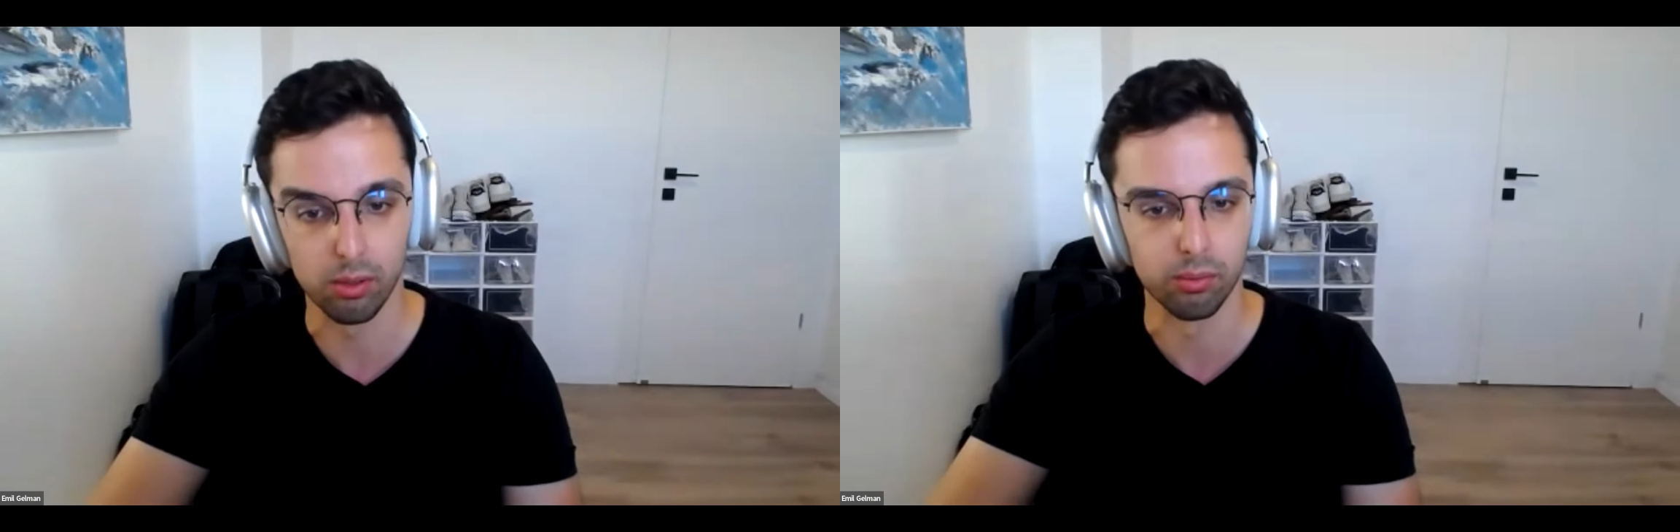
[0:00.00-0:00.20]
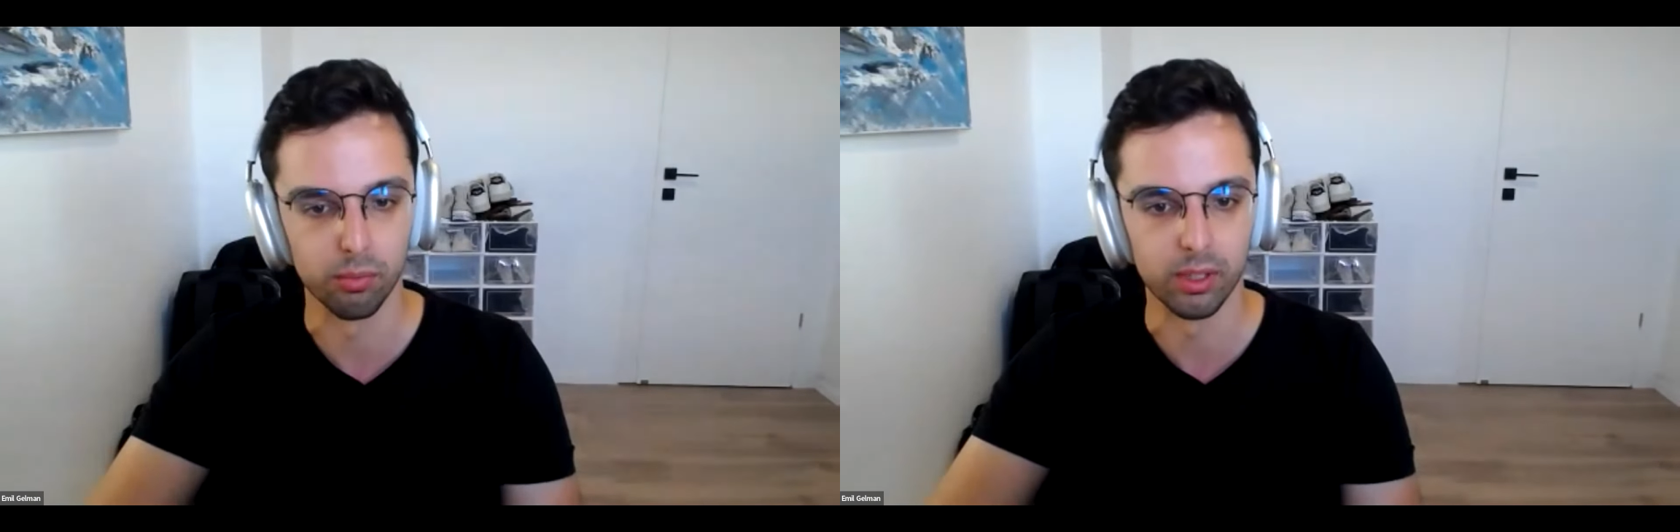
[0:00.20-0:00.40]

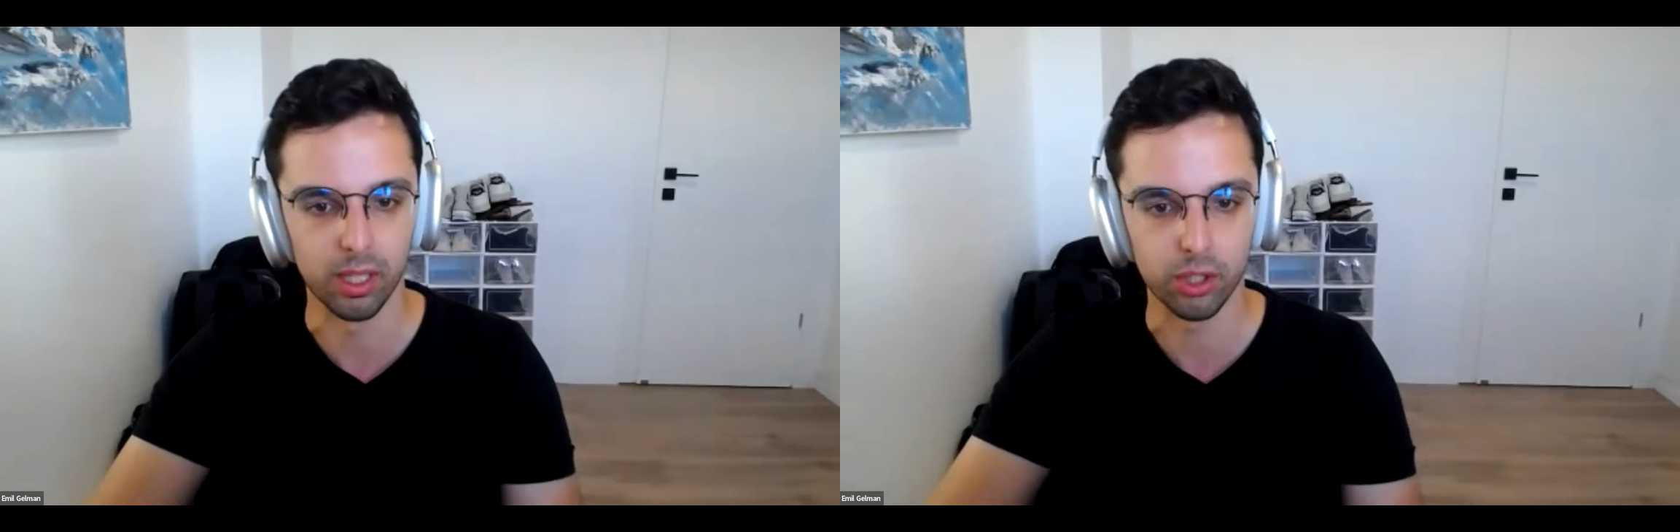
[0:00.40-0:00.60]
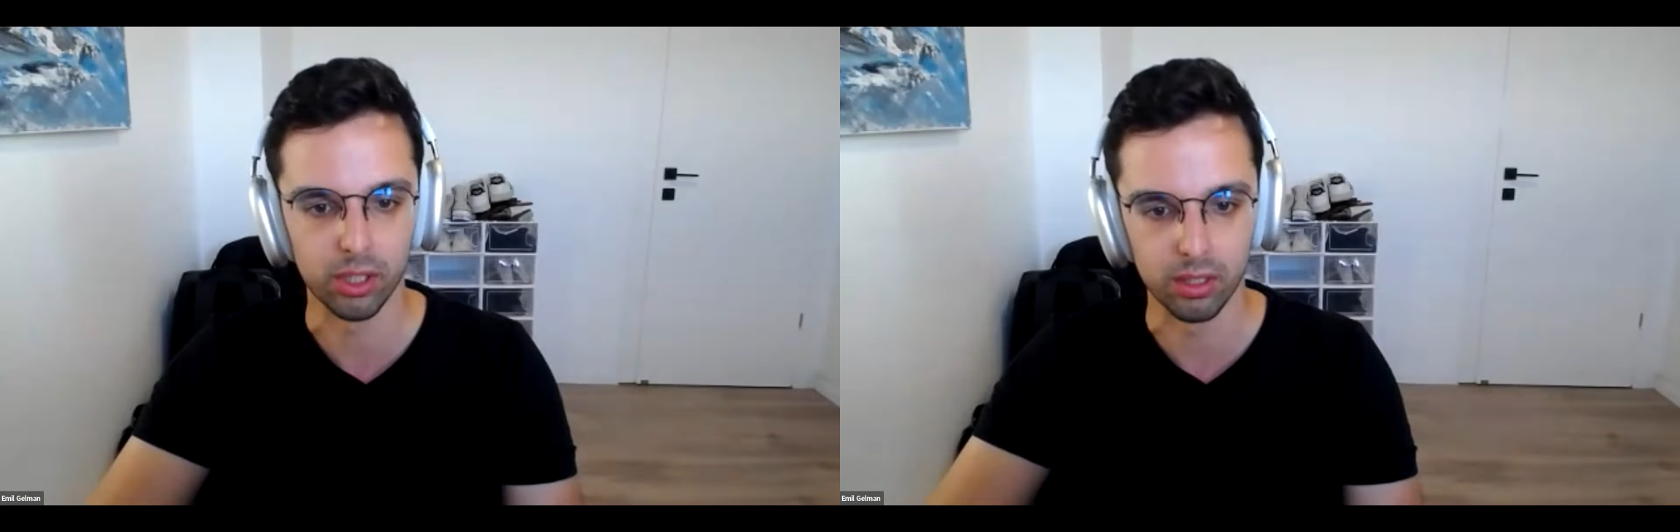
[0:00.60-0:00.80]

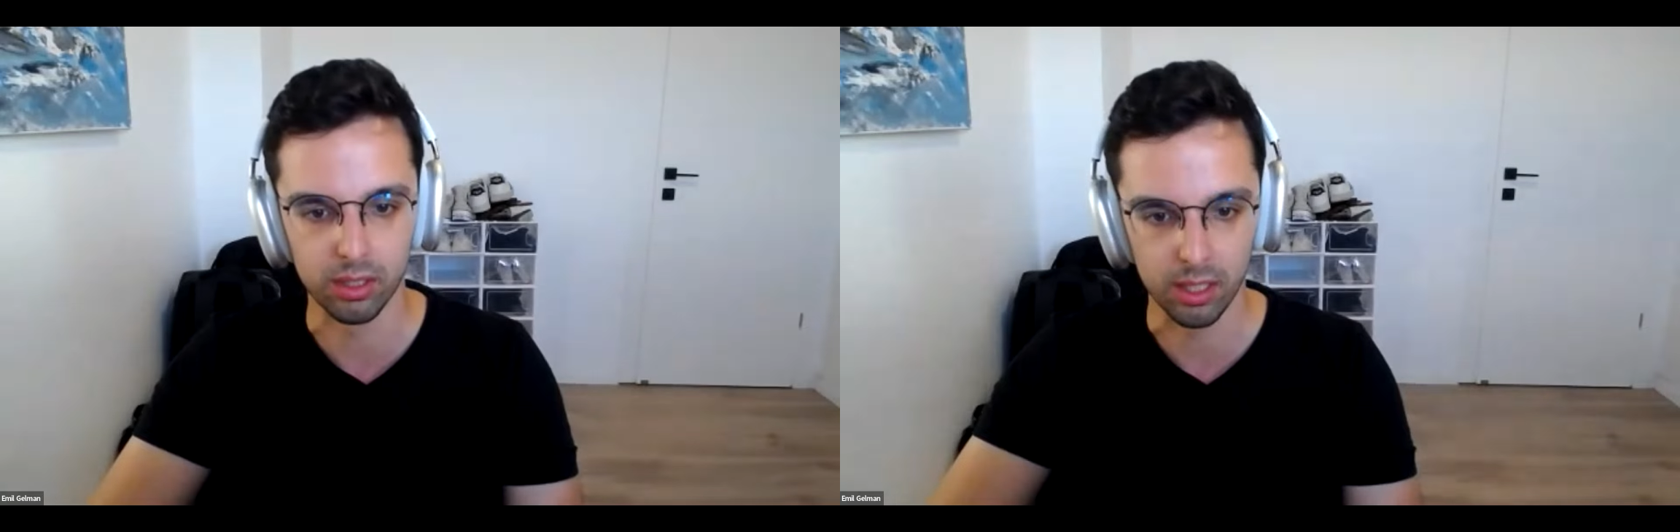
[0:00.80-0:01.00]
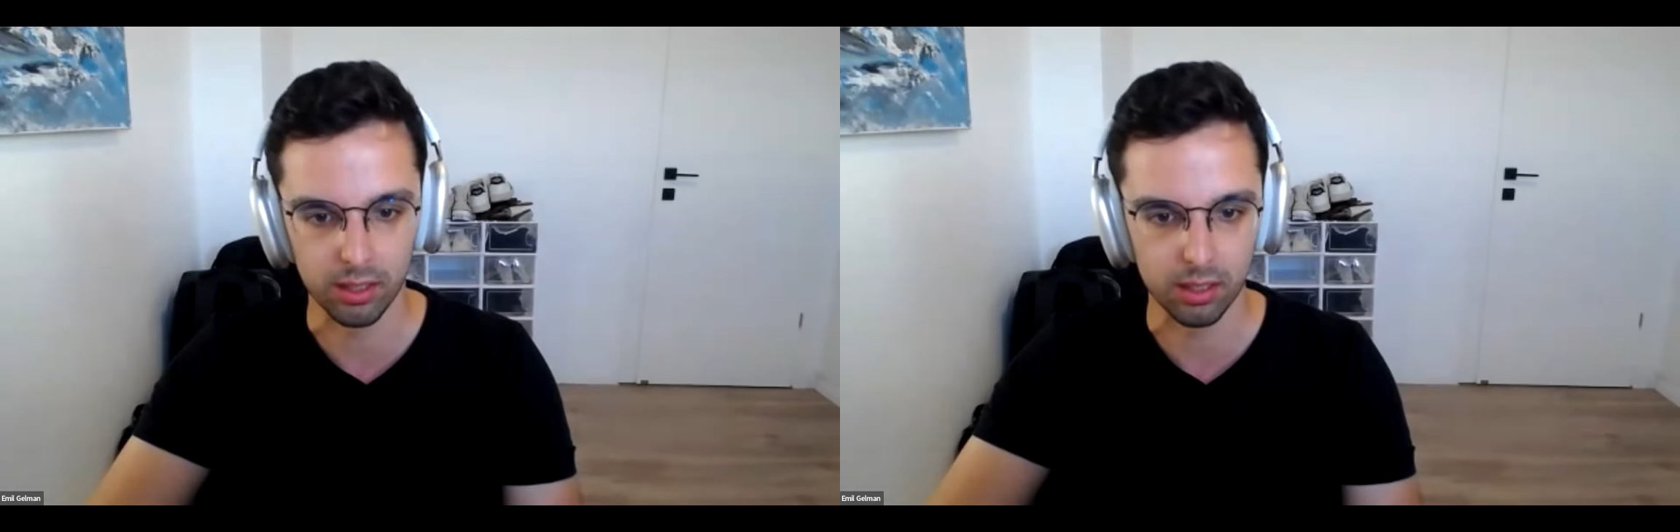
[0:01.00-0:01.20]
documentation
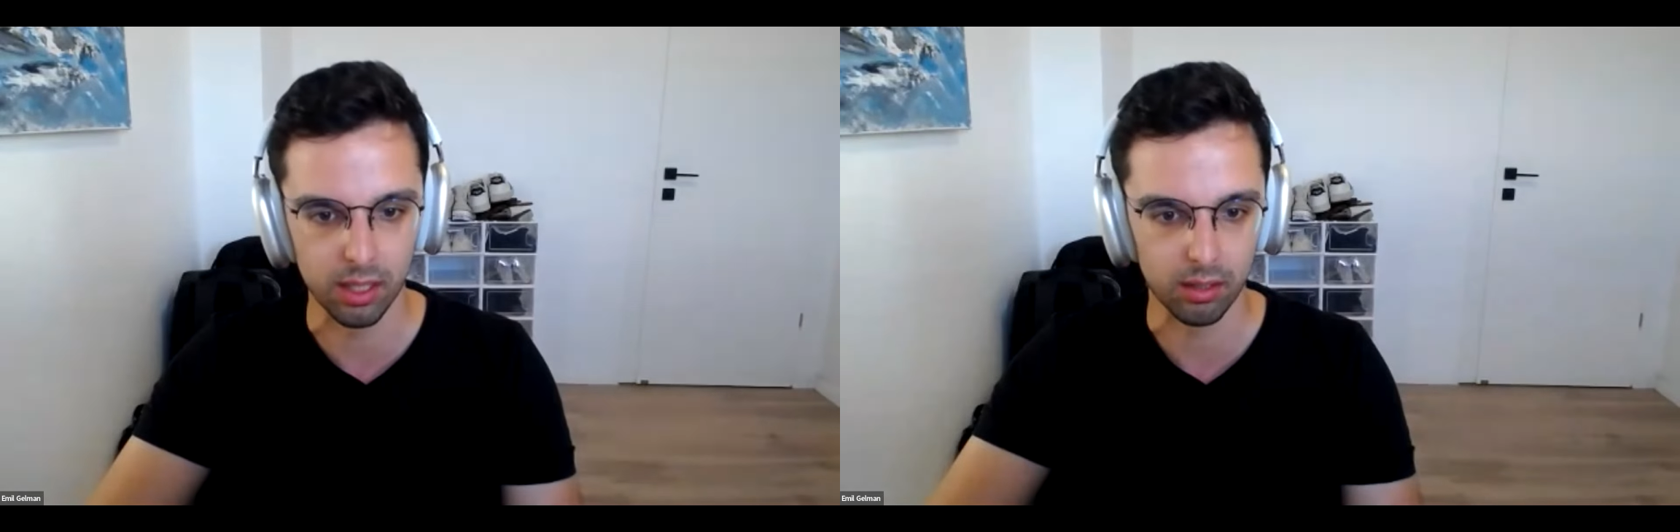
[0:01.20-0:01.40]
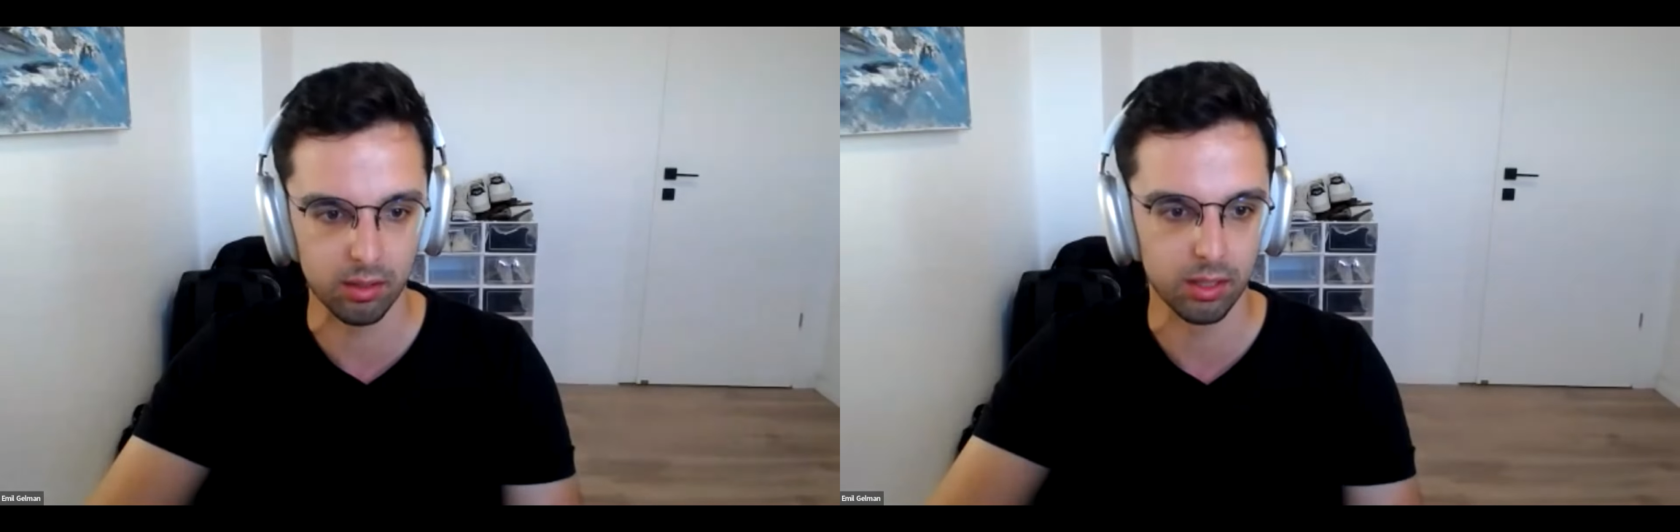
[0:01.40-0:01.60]
states
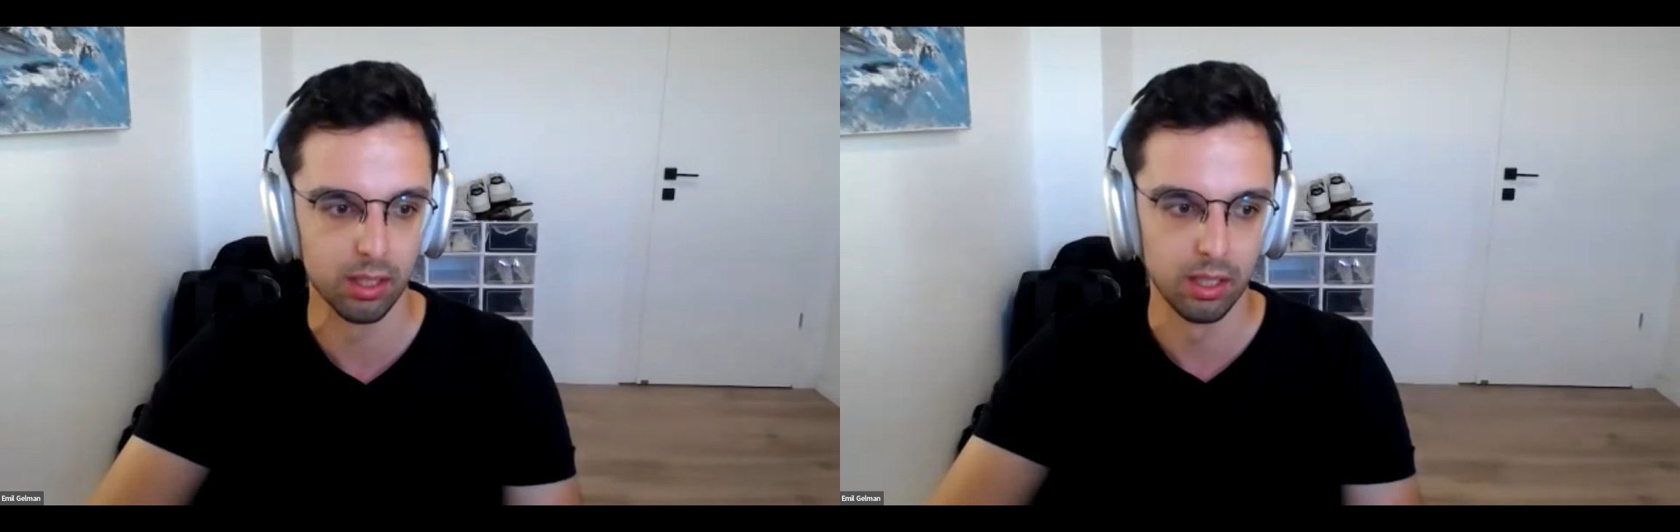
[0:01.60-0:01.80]
that